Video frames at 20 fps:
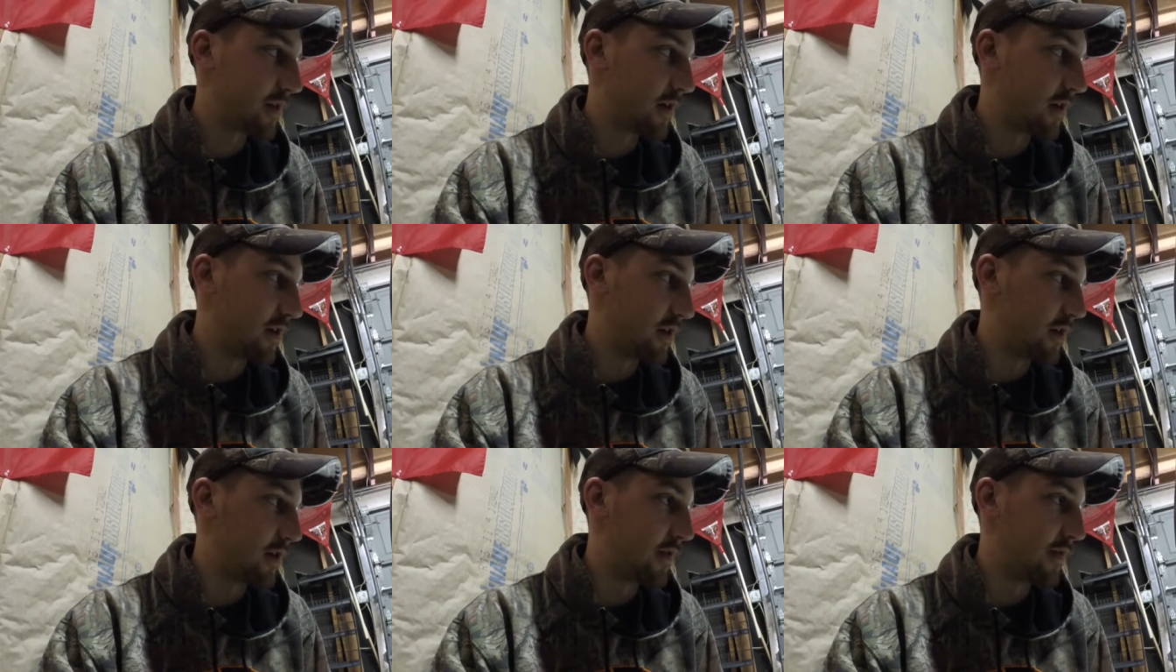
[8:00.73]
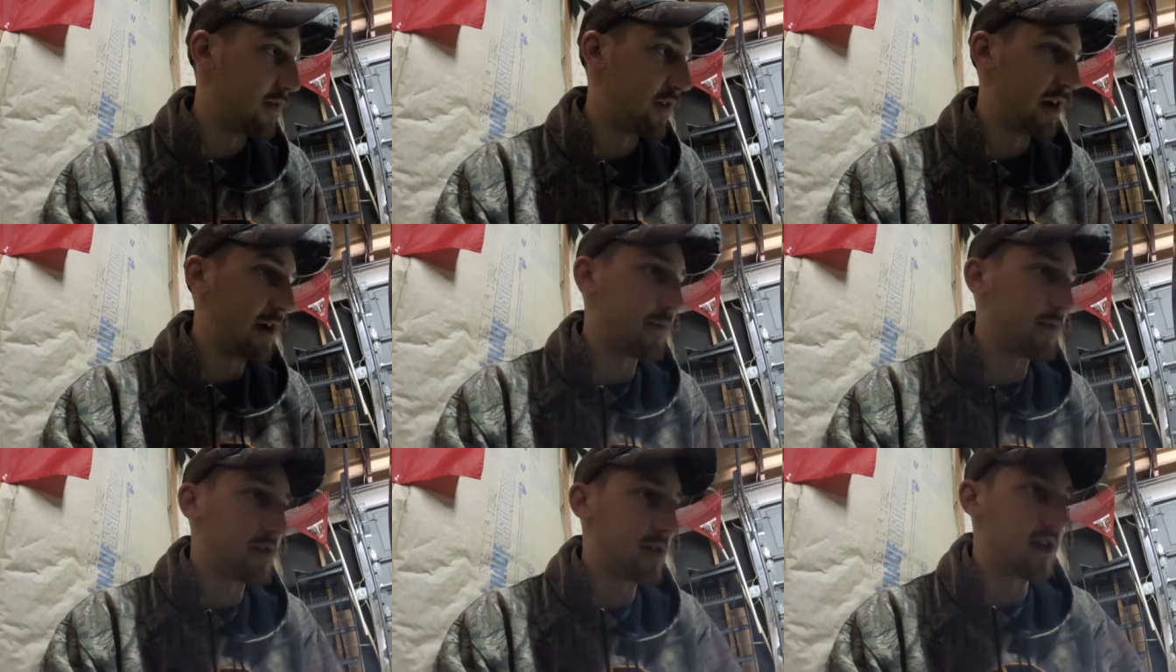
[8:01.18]
Uh, the
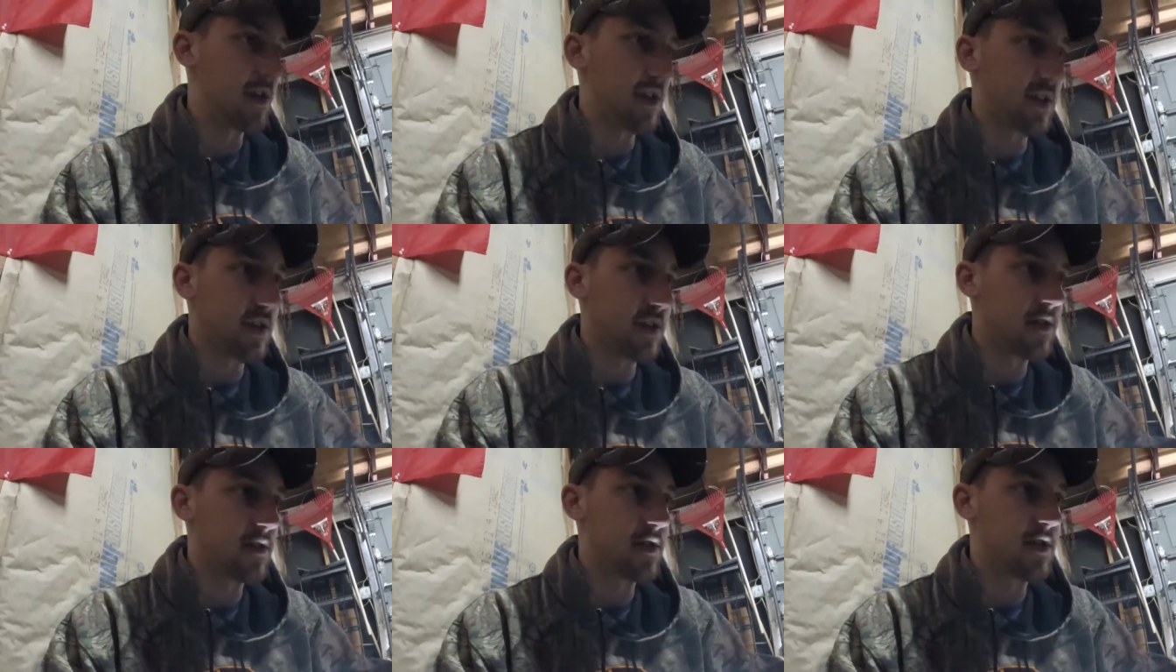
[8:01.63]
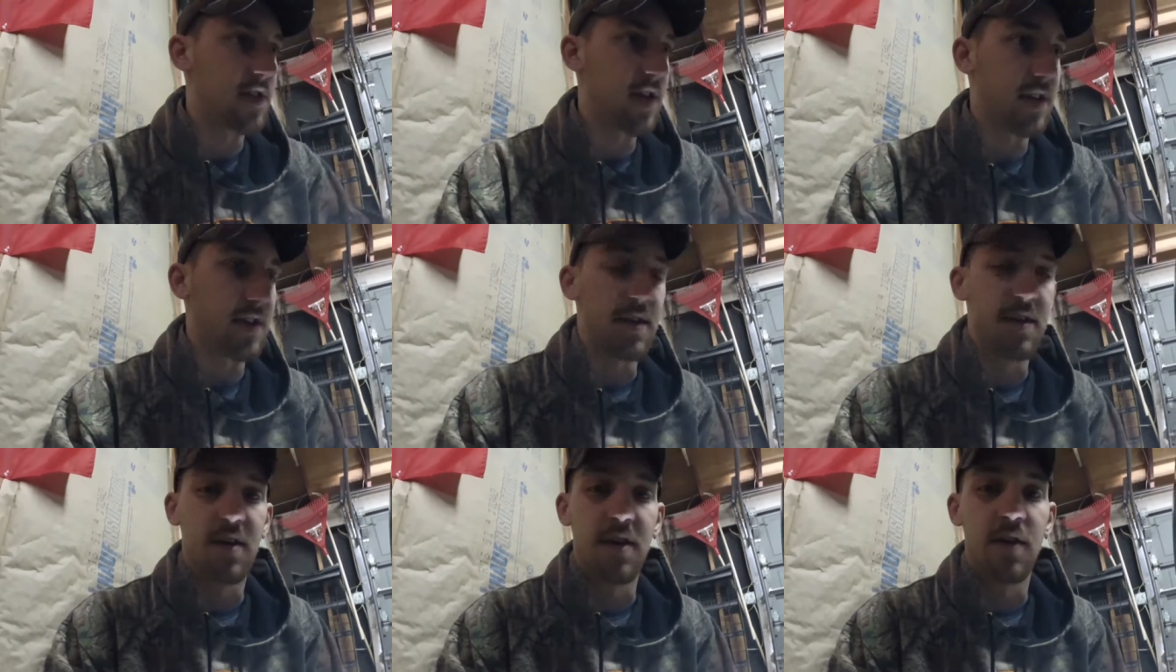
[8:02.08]
frame's gonna get
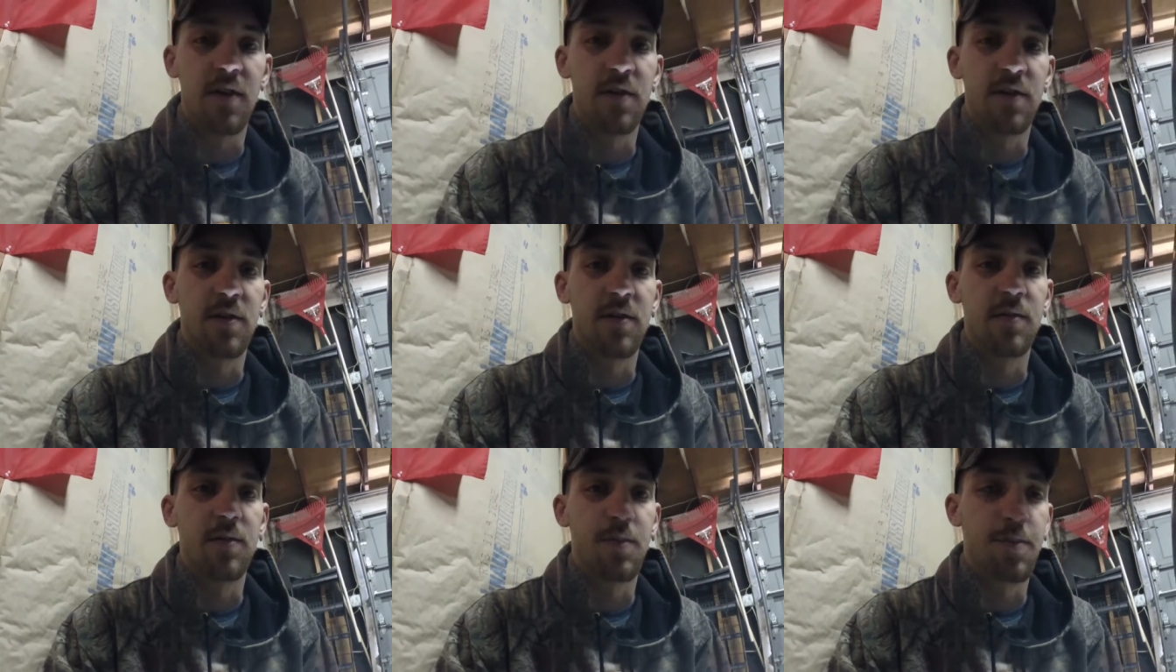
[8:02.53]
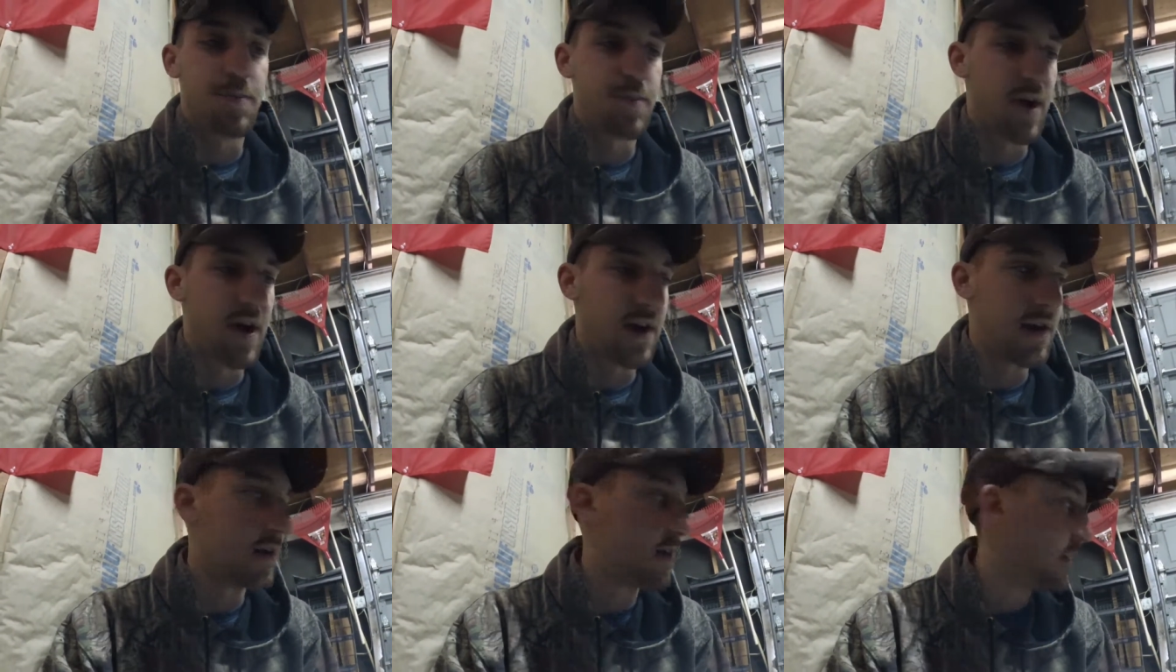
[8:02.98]
sanded down and
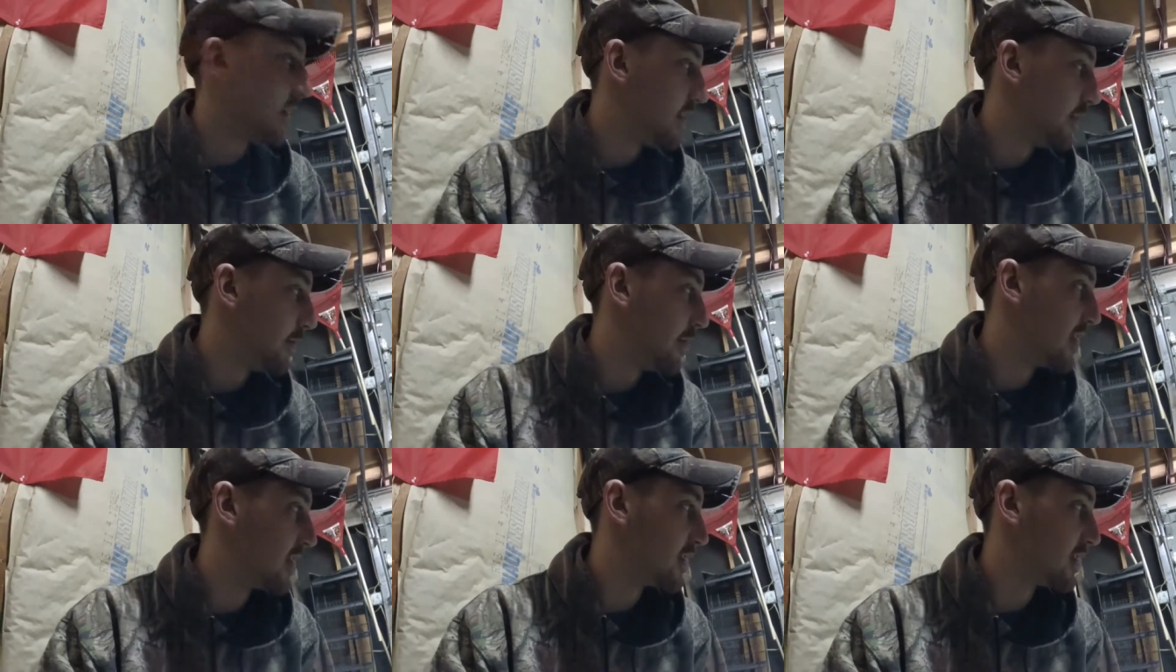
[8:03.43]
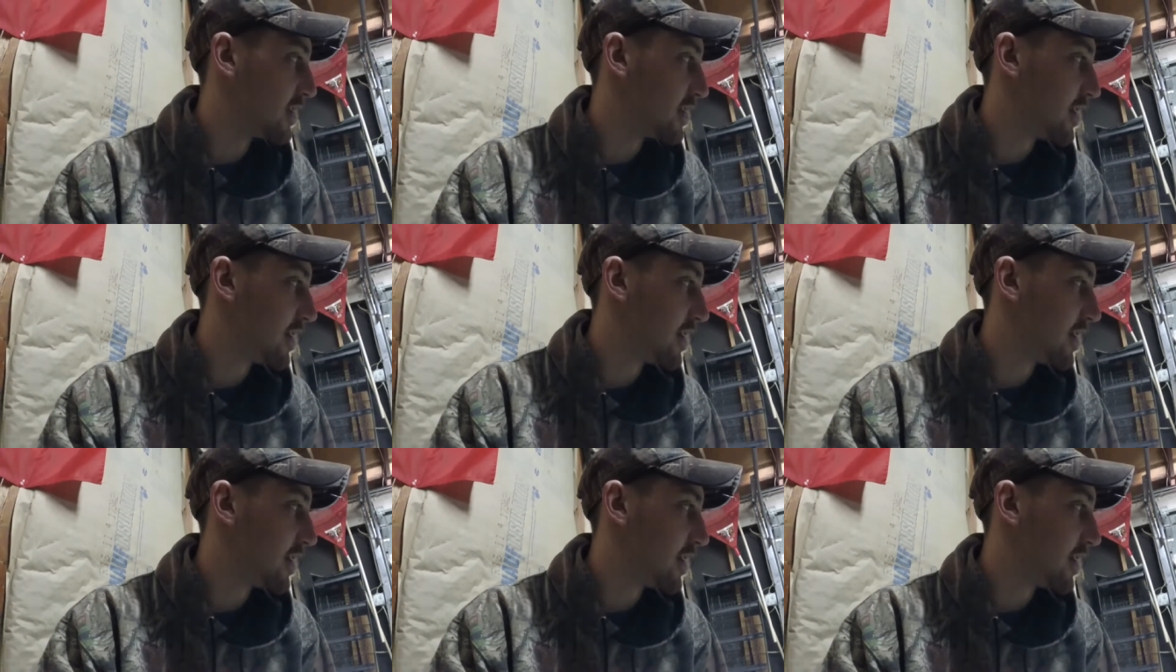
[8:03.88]
anyways.